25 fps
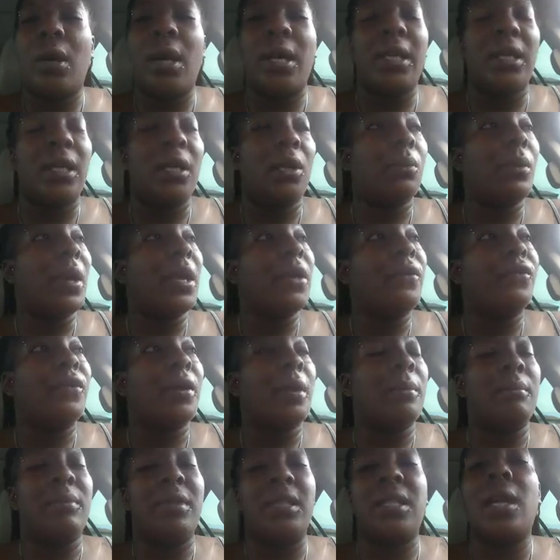to get away
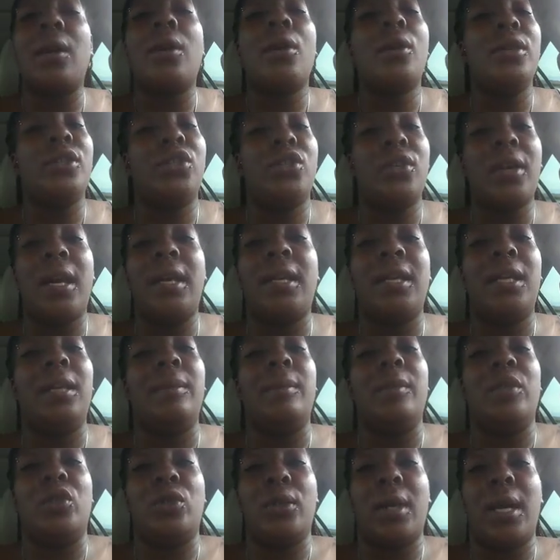from him, because I know he's trying to get
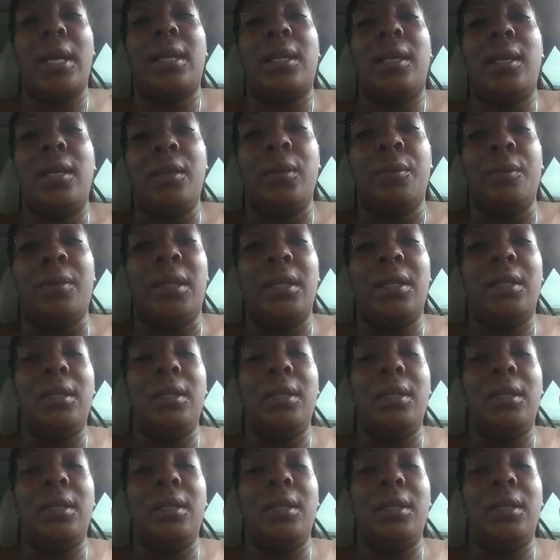me, he's trying to kill me.